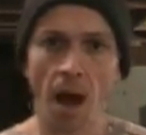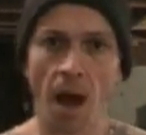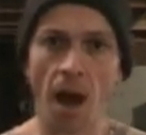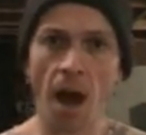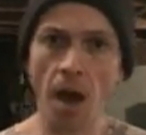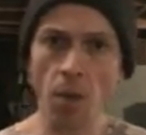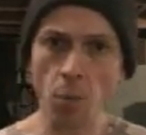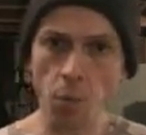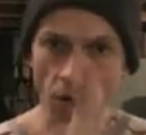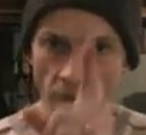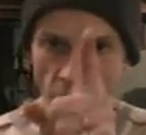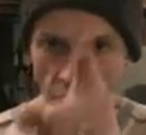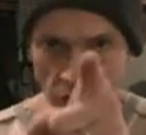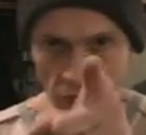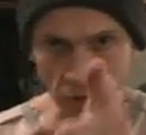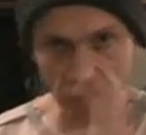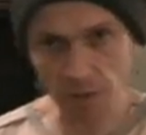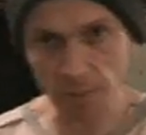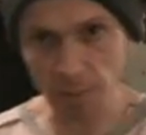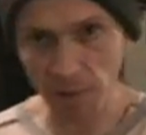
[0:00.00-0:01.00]
I want
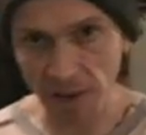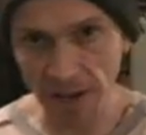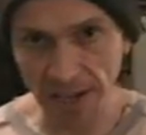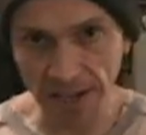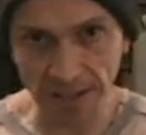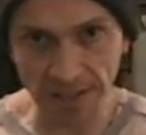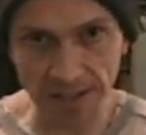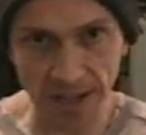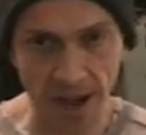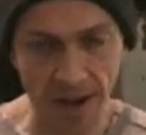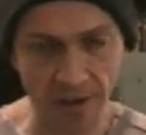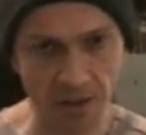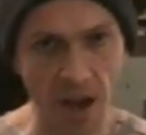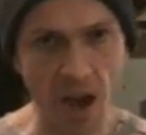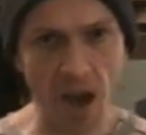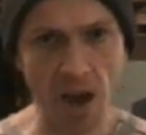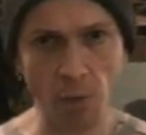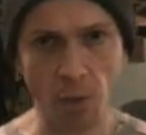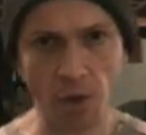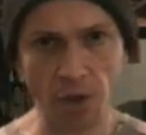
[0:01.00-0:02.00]
you to break it down.
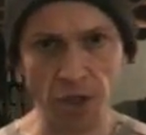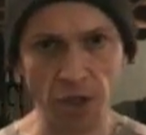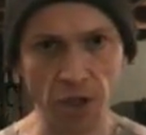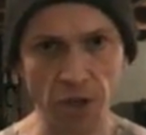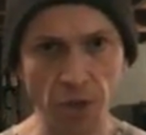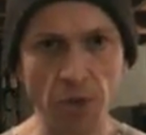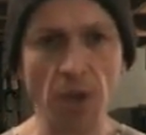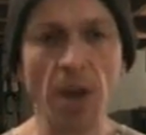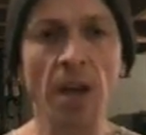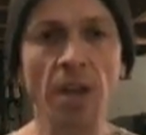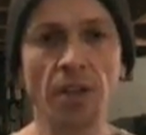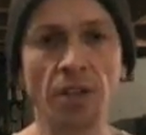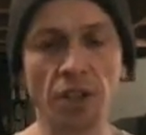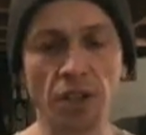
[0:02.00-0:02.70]
I want you